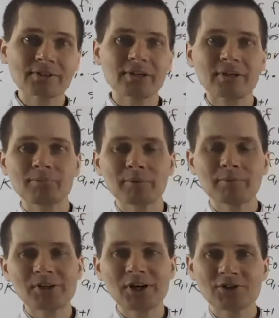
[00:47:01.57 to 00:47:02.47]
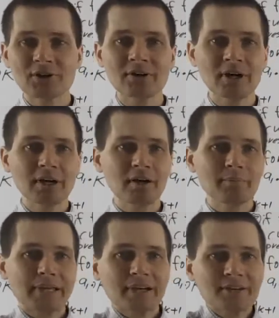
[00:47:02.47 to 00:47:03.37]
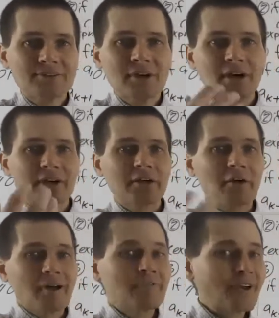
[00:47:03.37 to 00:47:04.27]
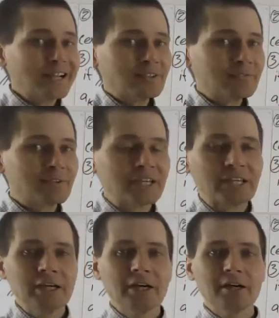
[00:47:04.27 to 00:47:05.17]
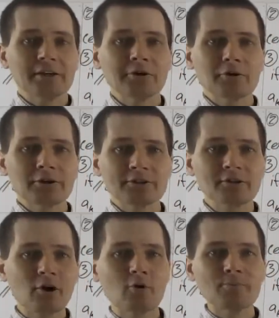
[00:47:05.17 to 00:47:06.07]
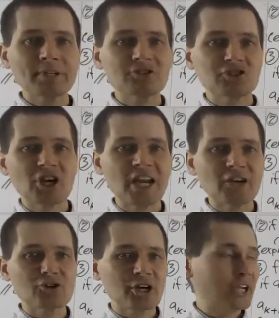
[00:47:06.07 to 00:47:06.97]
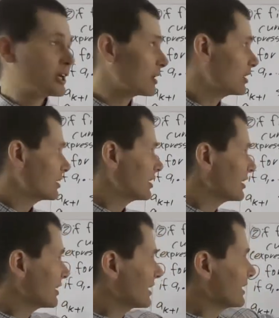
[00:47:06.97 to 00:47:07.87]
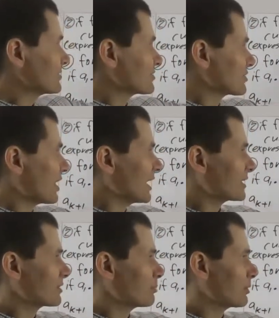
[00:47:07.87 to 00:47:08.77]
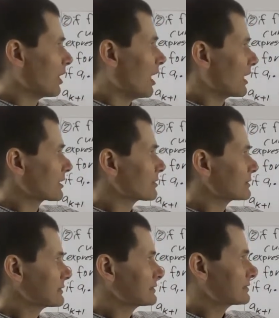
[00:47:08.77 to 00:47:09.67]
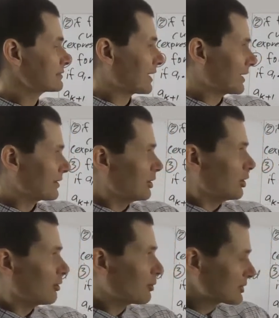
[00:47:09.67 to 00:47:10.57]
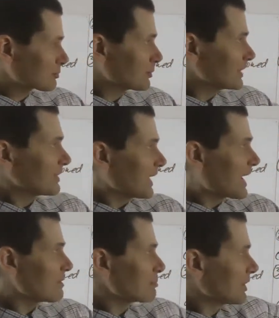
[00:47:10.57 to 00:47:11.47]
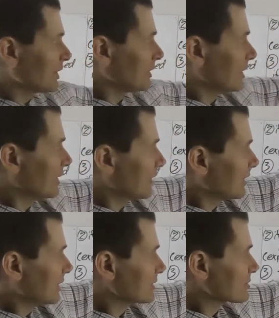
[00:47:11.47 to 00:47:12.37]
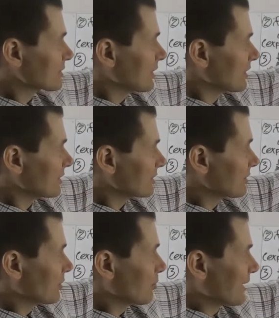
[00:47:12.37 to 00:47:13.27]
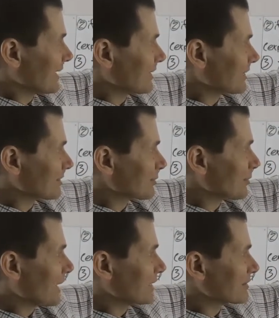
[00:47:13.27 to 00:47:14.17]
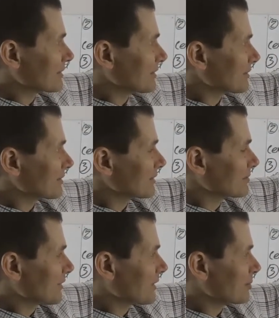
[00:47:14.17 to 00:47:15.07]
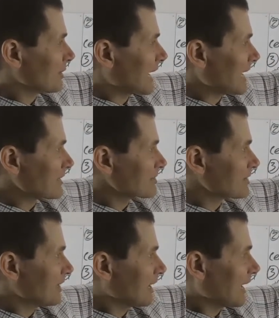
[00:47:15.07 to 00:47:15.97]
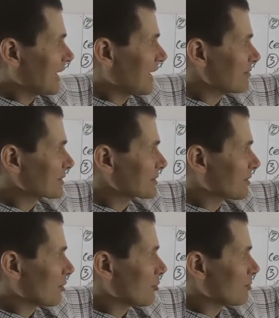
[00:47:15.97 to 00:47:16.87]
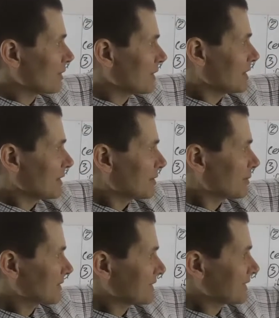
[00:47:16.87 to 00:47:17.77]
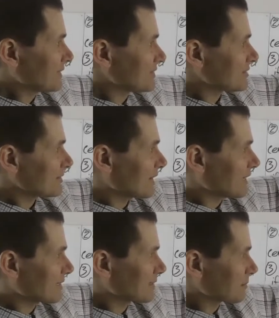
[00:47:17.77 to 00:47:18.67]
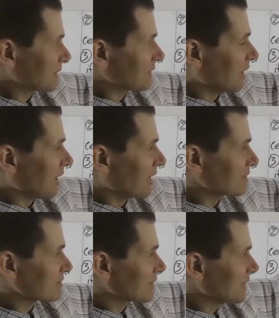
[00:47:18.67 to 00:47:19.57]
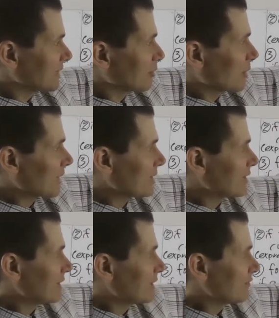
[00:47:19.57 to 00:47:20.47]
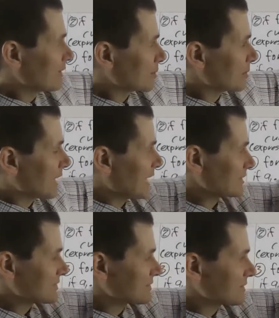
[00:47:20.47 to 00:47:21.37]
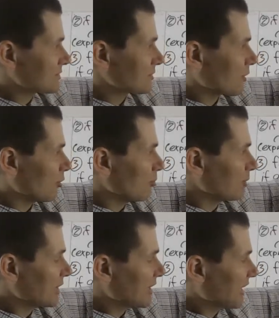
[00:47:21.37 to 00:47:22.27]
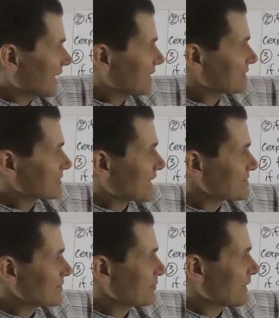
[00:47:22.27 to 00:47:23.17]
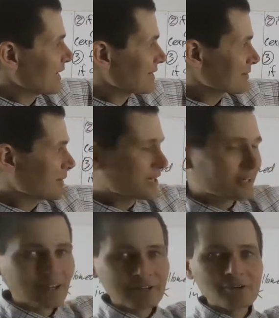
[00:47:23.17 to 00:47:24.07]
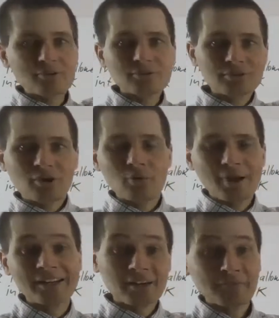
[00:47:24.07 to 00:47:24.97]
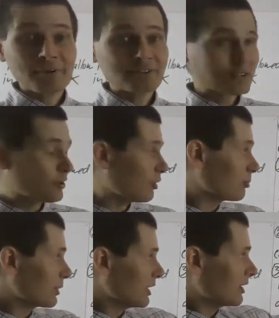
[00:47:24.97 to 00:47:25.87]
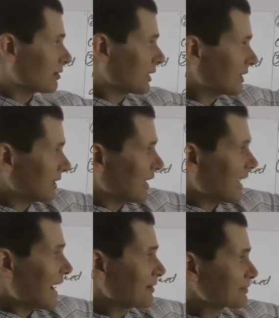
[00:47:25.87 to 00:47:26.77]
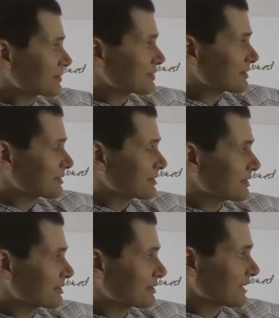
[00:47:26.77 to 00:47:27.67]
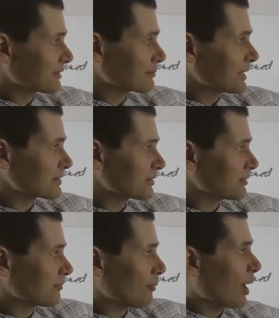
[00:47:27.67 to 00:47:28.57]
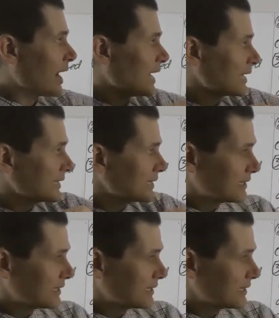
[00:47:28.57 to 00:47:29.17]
in the implementation because, you know, effectively your scope is changing inside the block, right? What's really happening is, you know, when I create this variable x, I have a scope with these 3 lines where variable x is in scope. And it's as if I had created a new scope, a different scope, right? After the declaration of y,